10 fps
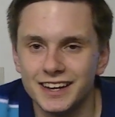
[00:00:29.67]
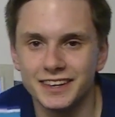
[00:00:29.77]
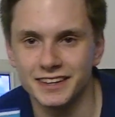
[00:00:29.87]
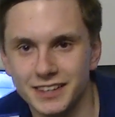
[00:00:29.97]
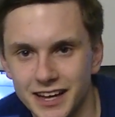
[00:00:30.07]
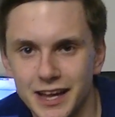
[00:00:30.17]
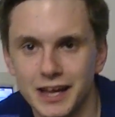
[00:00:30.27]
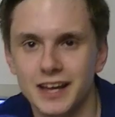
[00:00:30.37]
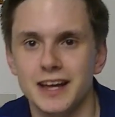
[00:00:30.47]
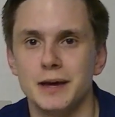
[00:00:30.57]
The
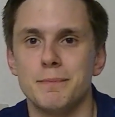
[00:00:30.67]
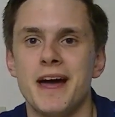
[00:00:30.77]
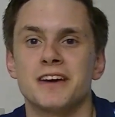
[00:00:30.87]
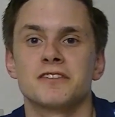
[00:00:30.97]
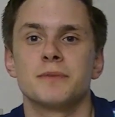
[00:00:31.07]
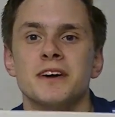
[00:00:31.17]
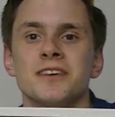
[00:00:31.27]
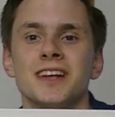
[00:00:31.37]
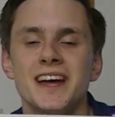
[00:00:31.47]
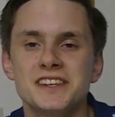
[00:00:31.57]
Packard Bell
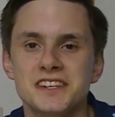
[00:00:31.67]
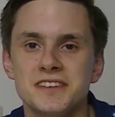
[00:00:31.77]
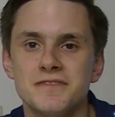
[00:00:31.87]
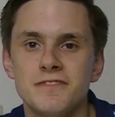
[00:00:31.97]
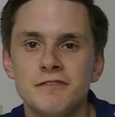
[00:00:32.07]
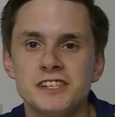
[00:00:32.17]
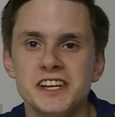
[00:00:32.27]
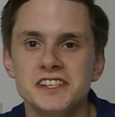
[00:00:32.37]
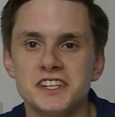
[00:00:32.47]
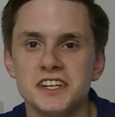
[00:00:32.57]
Legend
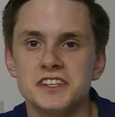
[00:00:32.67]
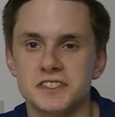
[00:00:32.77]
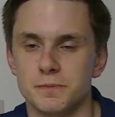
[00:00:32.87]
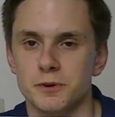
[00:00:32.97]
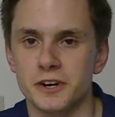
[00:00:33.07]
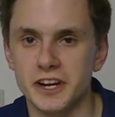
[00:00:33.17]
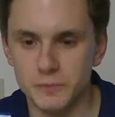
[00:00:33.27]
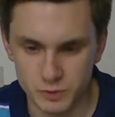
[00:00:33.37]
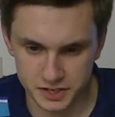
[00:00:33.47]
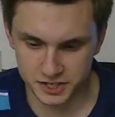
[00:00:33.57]
1510
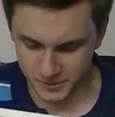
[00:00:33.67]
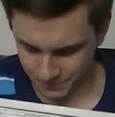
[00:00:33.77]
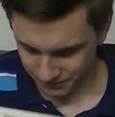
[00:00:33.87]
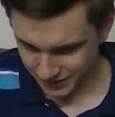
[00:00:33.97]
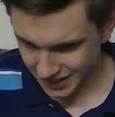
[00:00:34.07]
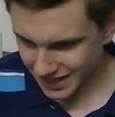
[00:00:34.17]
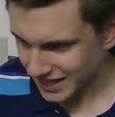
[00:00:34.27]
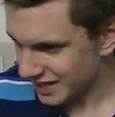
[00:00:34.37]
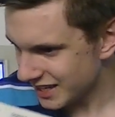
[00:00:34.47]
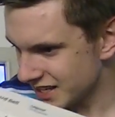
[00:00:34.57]
Supreme, which
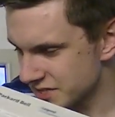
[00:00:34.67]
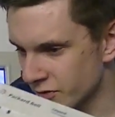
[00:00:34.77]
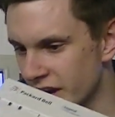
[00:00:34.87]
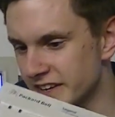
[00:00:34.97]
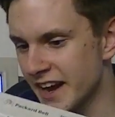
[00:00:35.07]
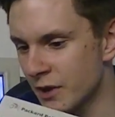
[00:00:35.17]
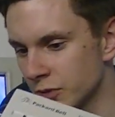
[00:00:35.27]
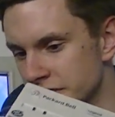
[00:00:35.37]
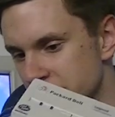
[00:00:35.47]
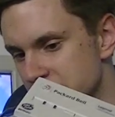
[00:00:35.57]
as of right now
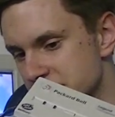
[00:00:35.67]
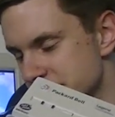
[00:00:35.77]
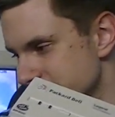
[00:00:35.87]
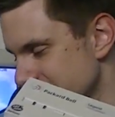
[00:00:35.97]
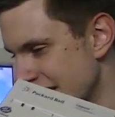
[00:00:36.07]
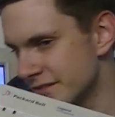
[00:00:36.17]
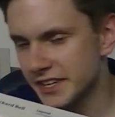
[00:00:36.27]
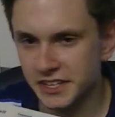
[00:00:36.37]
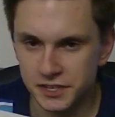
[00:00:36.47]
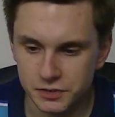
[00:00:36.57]
really doesn't have
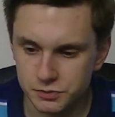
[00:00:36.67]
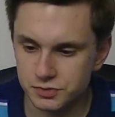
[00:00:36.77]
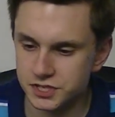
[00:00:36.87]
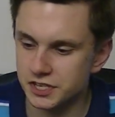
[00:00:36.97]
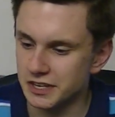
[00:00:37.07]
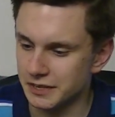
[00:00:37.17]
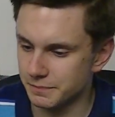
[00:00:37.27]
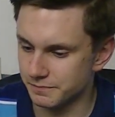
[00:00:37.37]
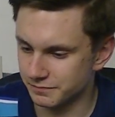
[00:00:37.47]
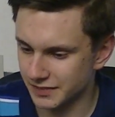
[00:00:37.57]
any use. I
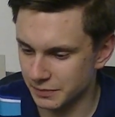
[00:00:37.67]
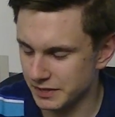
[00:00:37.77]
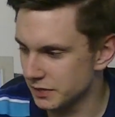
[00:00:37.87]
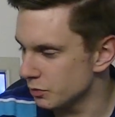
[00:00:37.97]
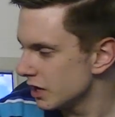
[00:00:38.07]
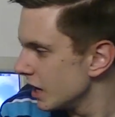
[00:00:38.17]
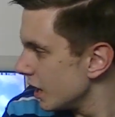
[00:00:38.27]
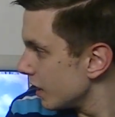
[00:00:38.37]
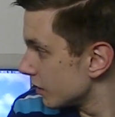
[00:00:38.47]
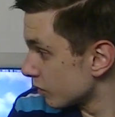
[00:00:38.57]
mean, it
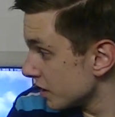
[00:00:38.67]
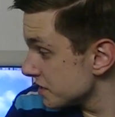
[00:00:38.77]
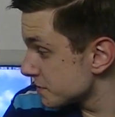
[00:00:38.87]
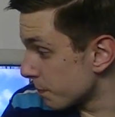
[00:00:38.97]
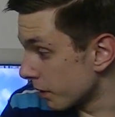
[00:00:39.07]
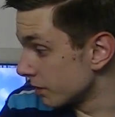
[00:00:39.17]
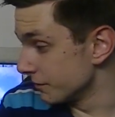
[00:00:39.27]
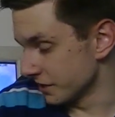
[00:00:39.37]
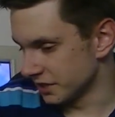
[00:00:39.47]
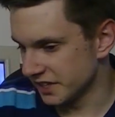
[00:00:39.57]
runs
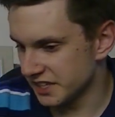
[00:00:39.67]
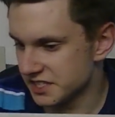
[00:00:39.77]
perfectly.